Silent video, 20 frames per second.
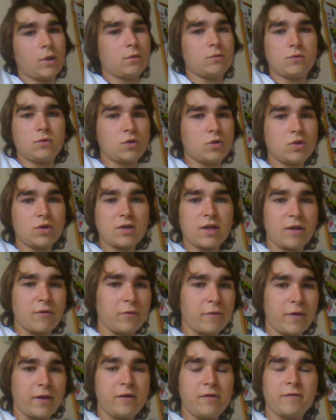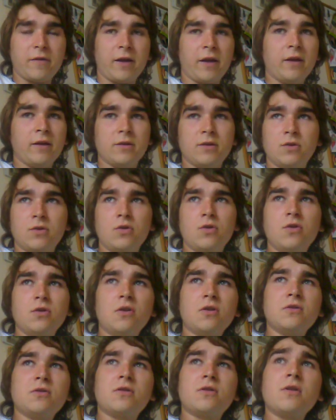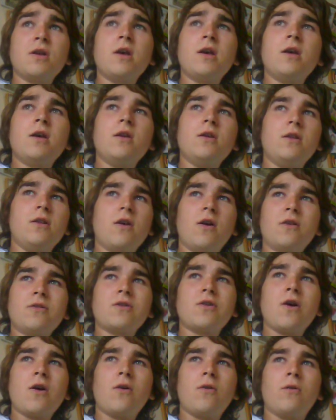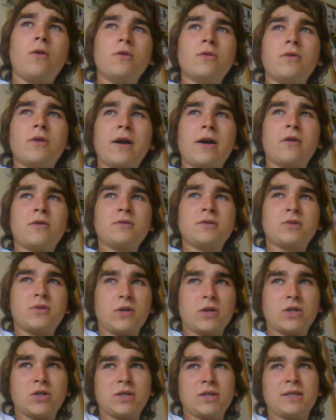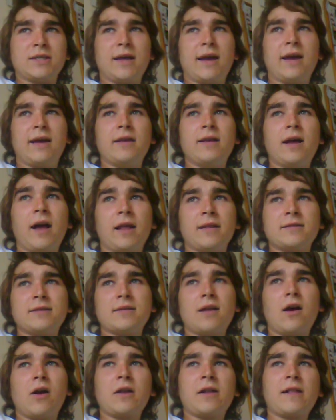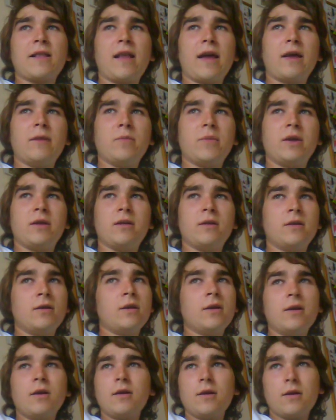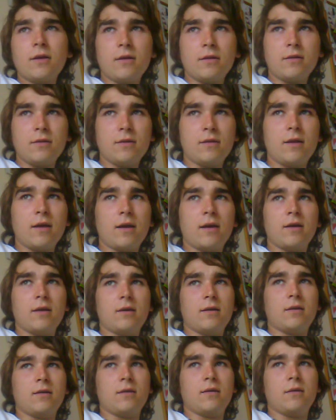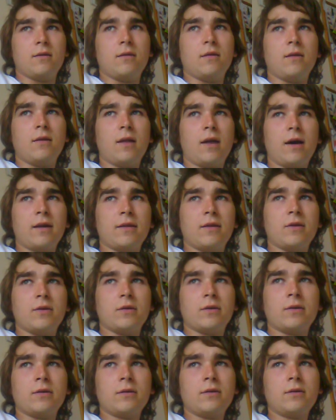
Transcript: It's just like with anything. You don't go onto a construction site and start climbing the ladder.